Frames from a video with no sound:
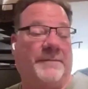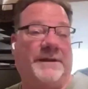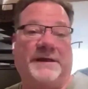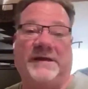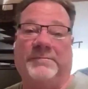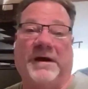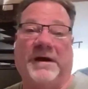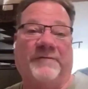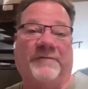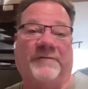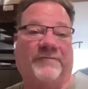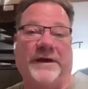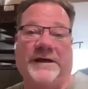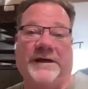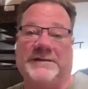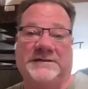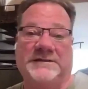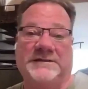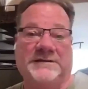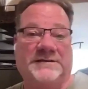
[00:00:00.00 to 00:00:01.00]
my
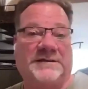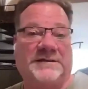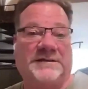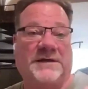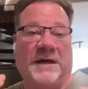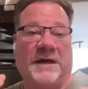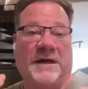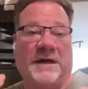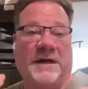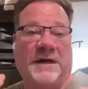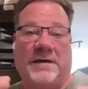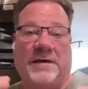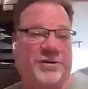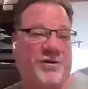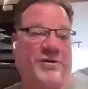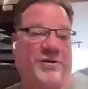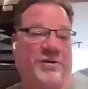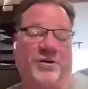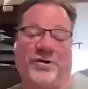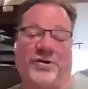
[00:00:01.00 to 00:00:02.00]
friends, the
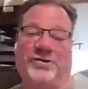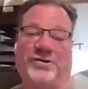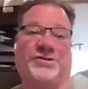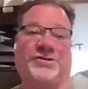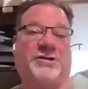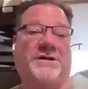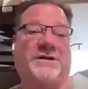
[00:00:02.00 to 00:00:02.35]
church,